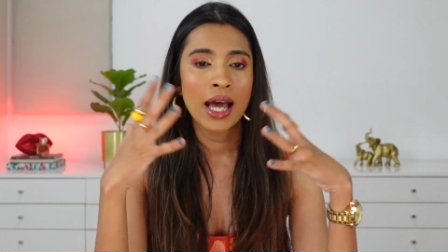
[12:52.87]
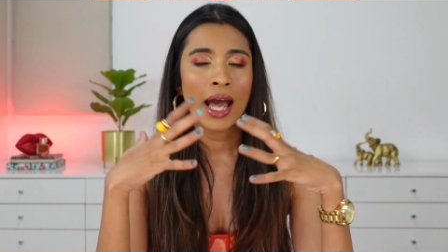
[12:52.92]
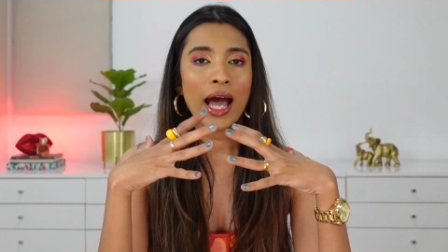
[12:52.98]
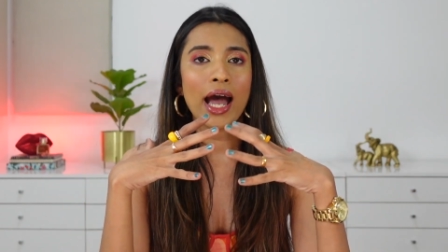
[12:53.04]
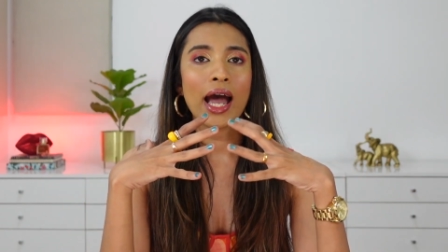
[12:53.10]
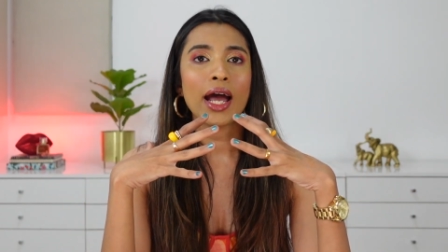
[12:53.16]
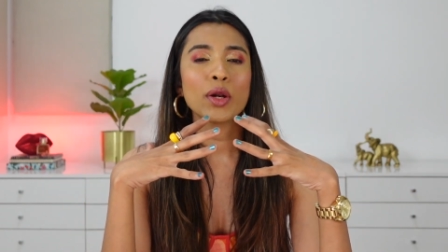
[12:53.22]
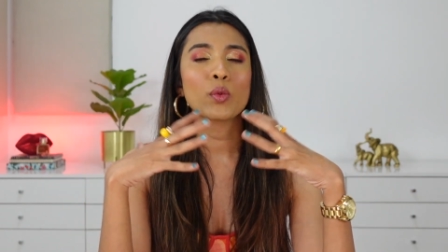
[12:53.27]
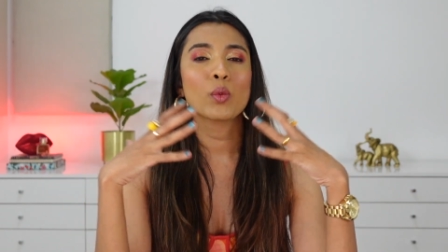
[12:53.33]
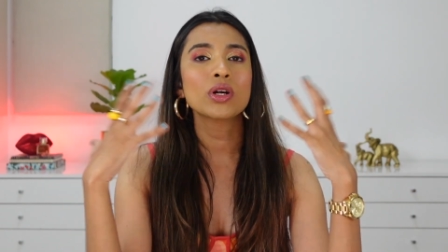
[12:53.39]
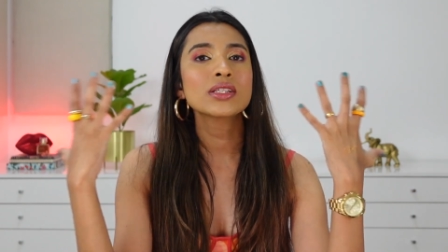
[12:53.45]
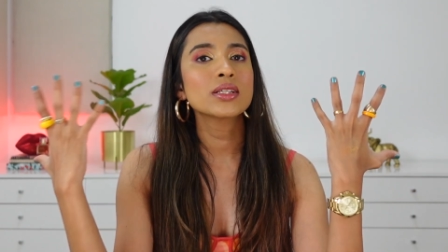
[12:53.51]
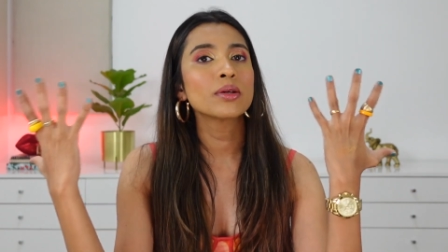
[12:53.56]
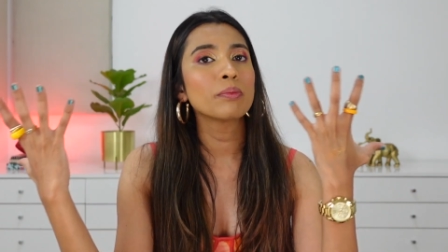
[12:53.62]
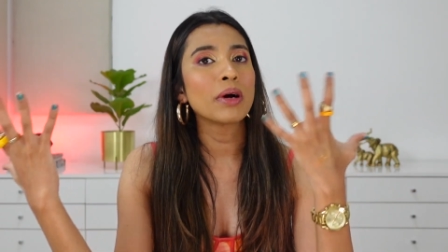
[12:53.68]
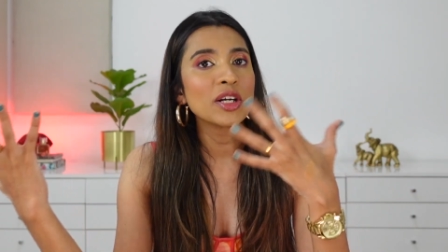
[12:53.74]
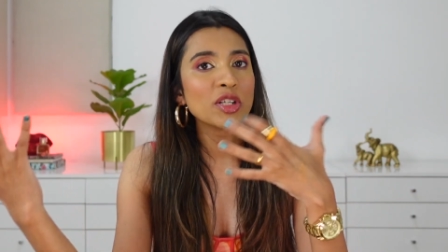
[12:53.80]
and what is
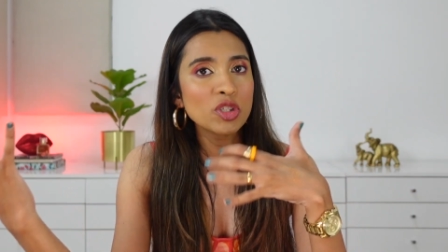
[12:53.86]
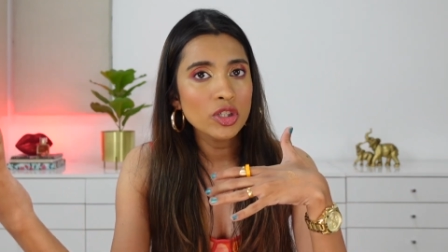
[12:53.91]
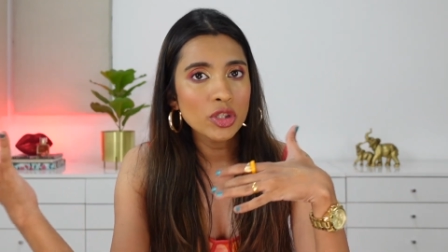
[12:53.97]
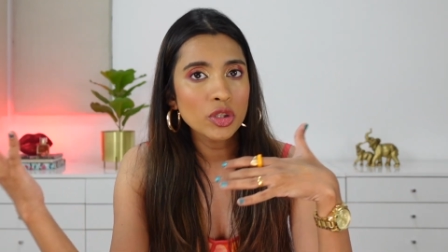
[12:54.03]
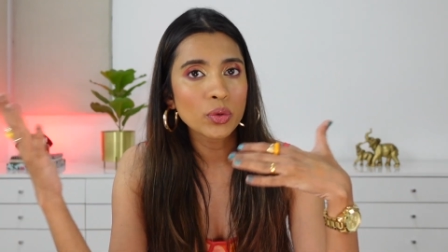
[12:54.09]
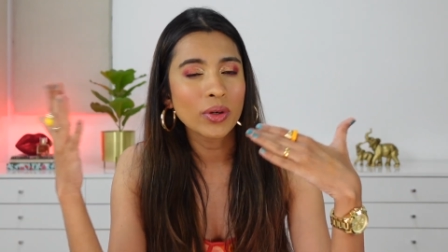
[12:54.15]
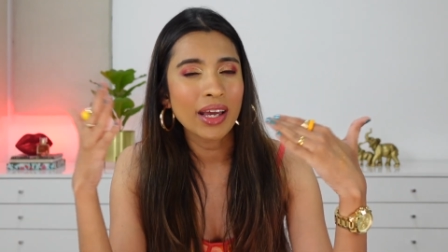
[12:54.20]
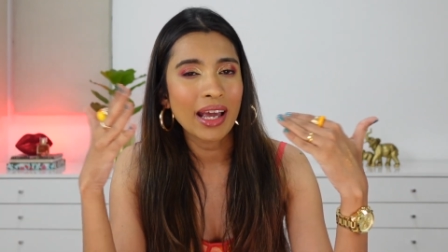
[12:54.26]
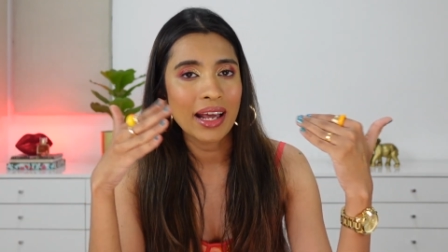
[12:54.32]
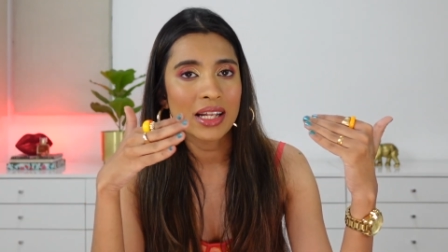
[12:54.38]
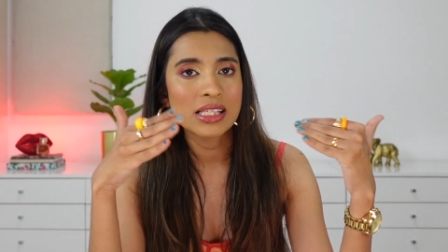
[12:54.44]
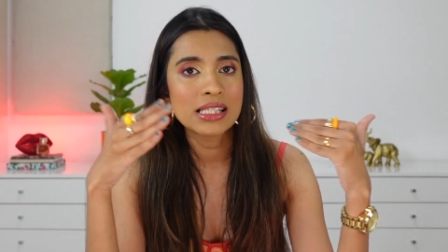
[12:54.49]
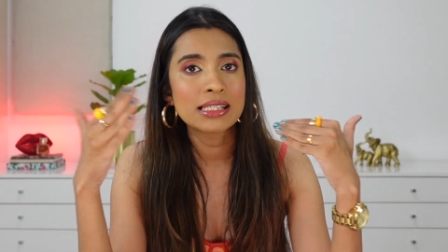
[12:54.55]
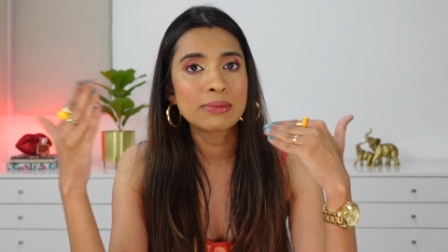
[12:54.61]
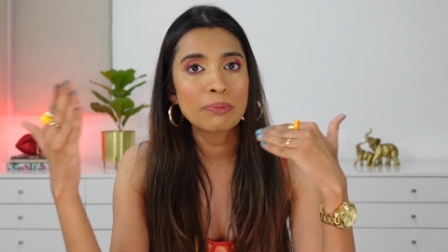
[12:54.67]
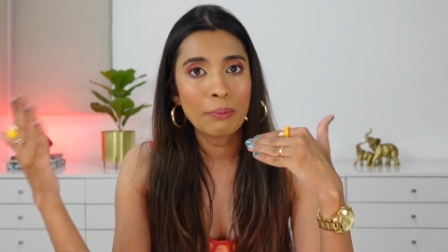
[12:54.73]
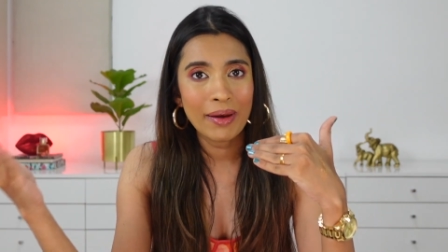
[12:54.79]
the budget you can
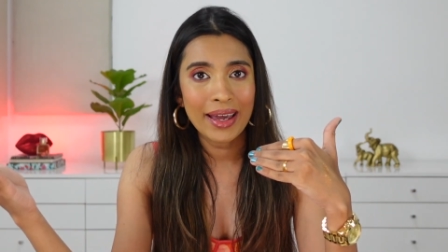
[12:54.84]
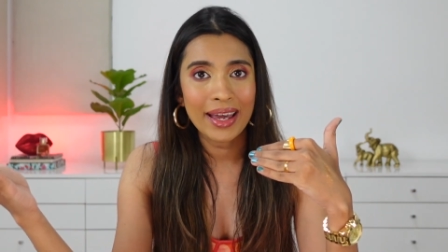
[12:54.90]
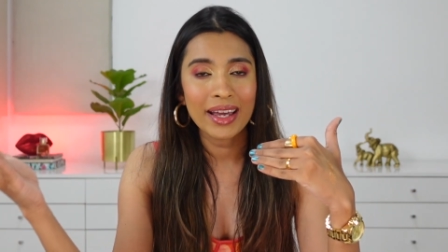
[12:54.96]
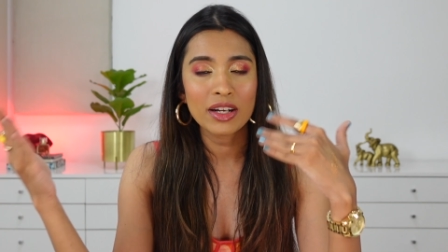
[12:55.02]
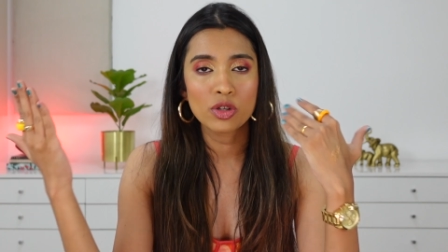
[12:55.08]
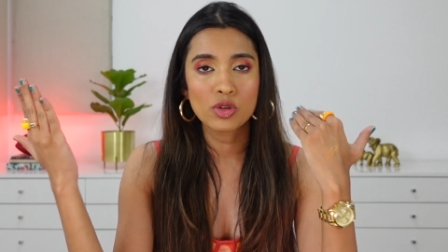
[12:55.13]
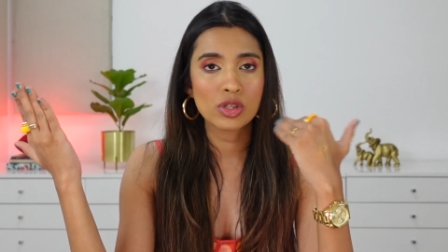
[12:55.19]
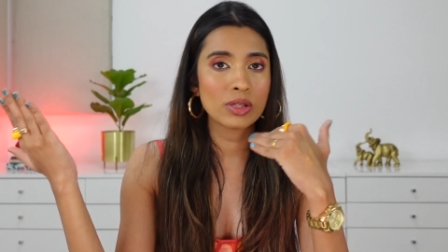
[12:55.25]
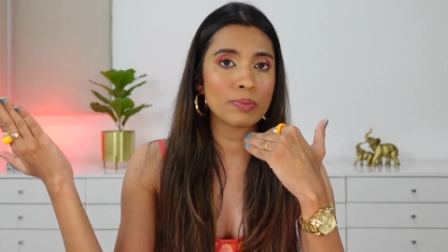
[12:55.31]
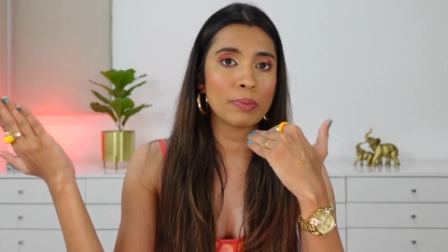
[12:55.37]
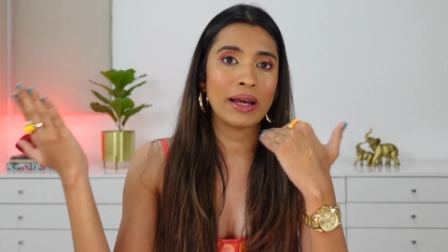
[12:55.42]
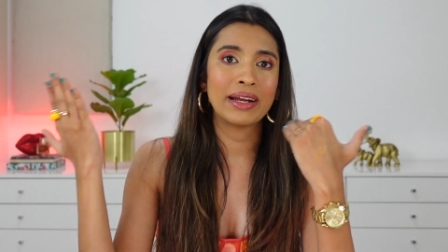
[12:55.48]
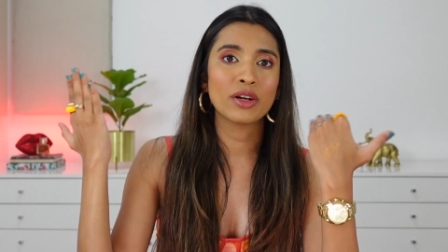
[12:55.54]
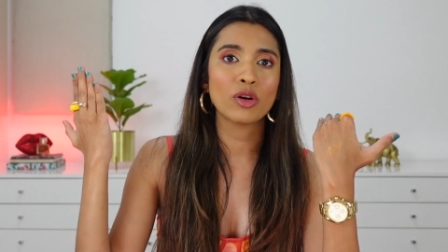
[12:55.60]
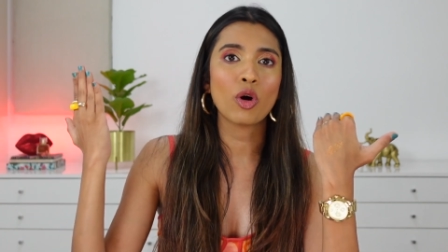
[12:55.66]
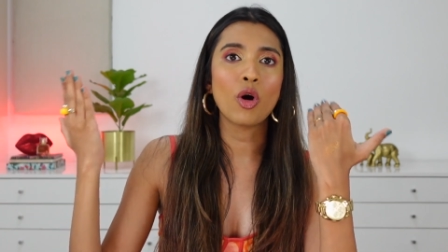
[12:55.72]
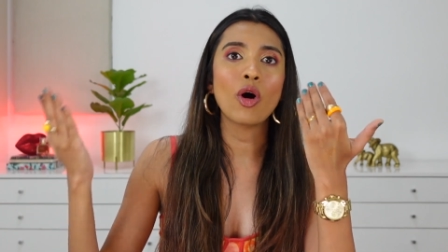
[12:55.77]
spare to
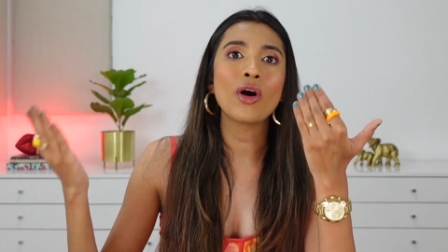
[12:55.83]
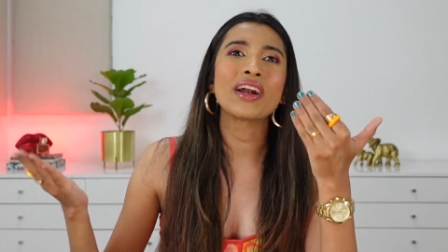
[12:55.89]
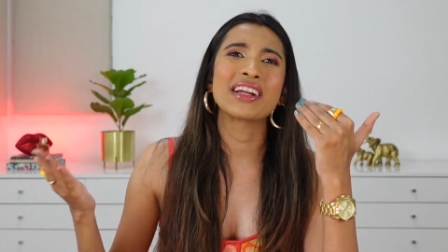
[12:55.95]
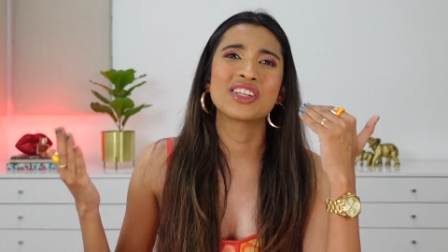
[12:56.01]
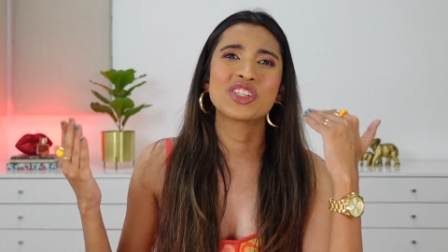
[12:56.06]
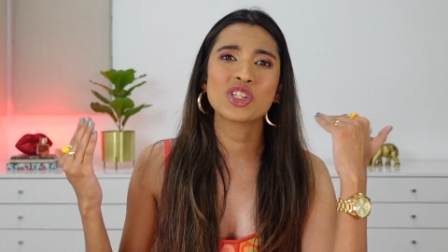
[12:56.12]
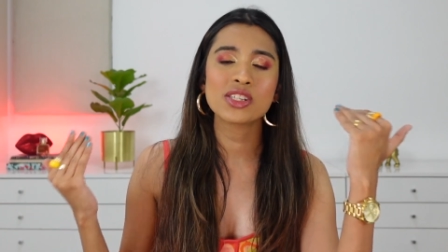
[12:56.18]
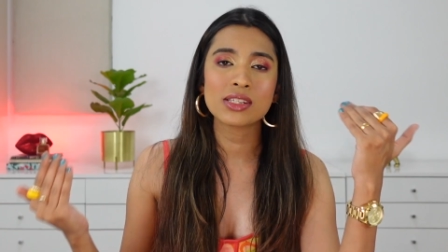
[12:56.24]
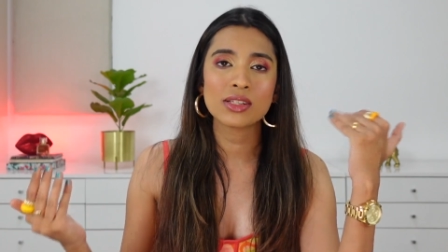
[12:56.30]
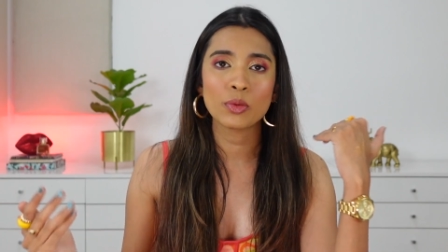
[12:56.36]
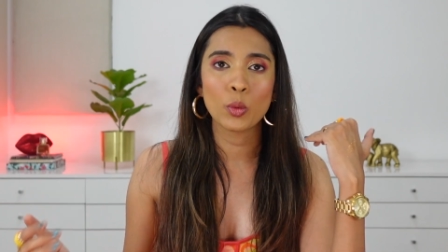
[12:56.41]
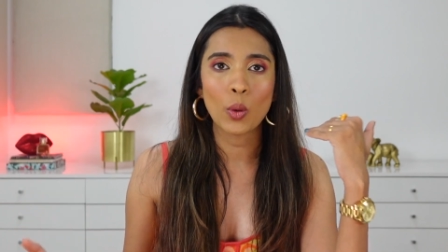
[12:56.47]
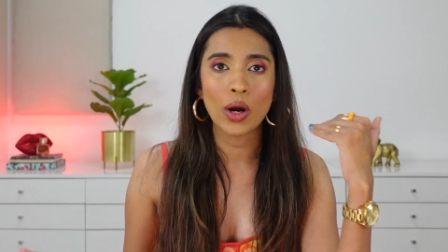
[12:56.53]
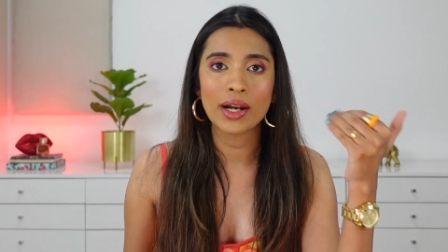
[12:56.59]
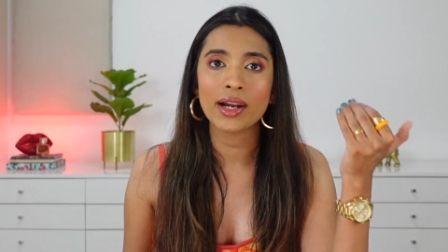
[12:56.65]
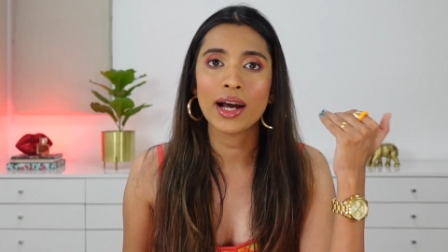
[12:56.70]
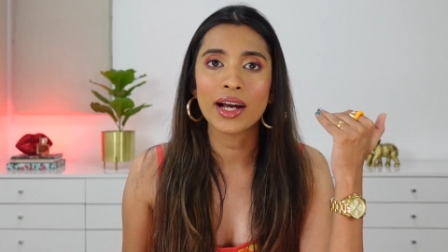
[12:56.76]
spend on just
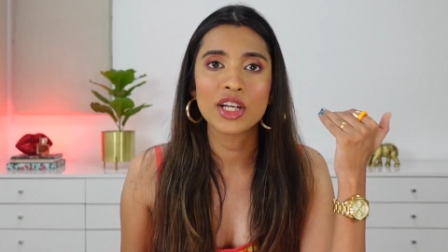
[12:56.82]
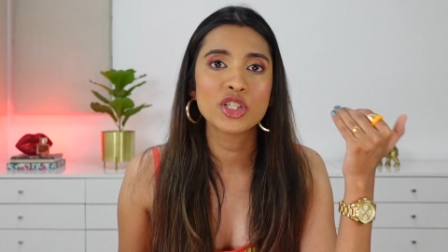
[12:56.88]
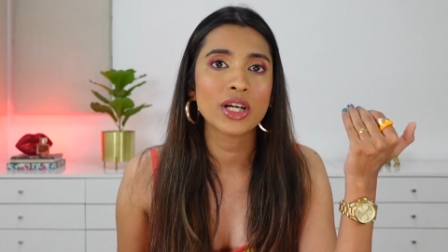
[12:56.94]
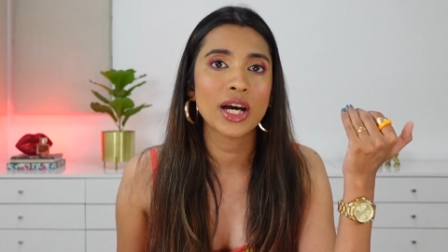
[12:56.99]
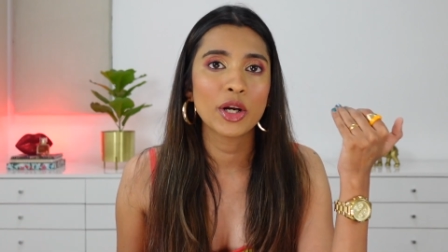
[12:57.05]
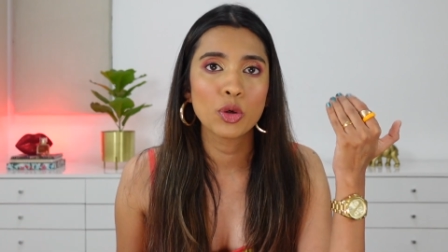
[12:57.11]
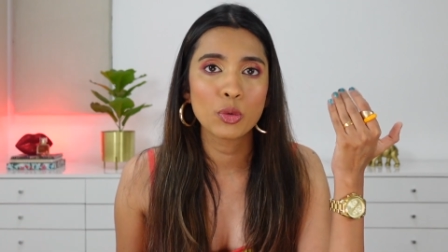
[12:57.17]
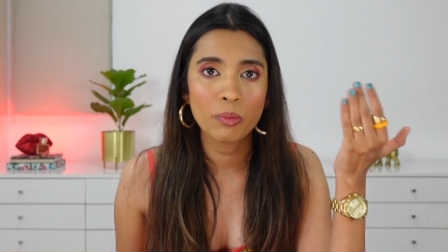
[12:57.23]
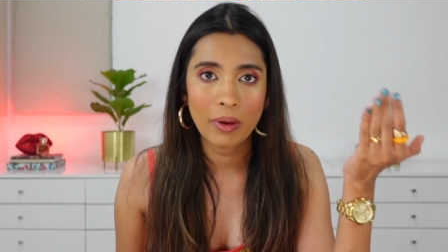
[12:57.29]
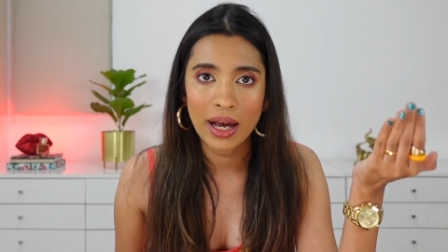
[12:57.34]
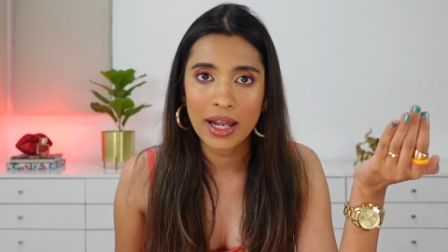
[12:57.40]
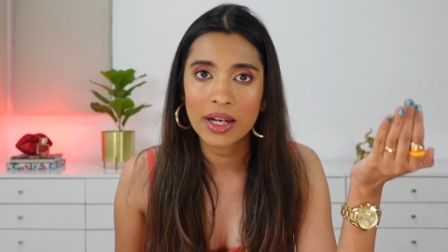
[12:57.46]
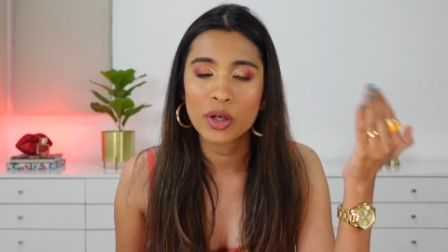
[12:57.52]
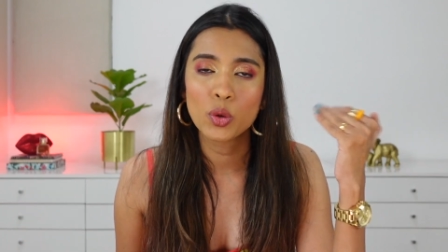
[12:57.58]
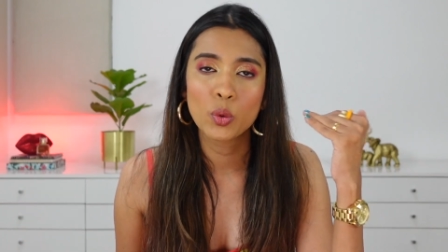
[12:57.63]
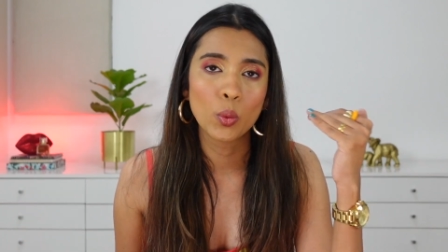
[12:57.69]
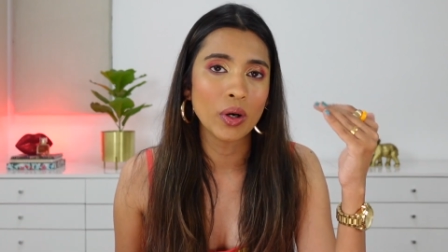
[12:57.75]
one eyeshadow
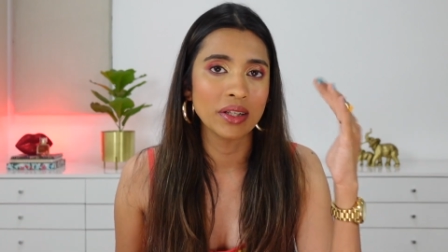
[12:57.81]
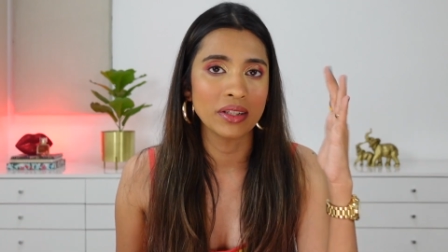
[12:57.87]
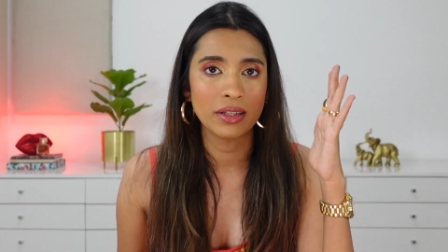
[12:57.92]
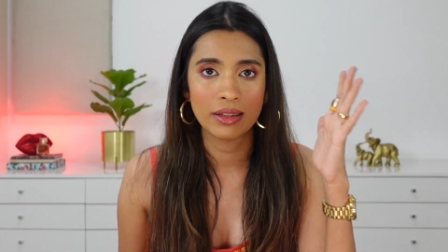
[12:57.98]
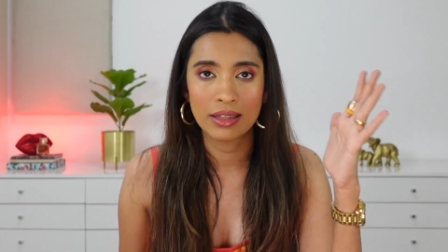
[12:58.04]
palette worth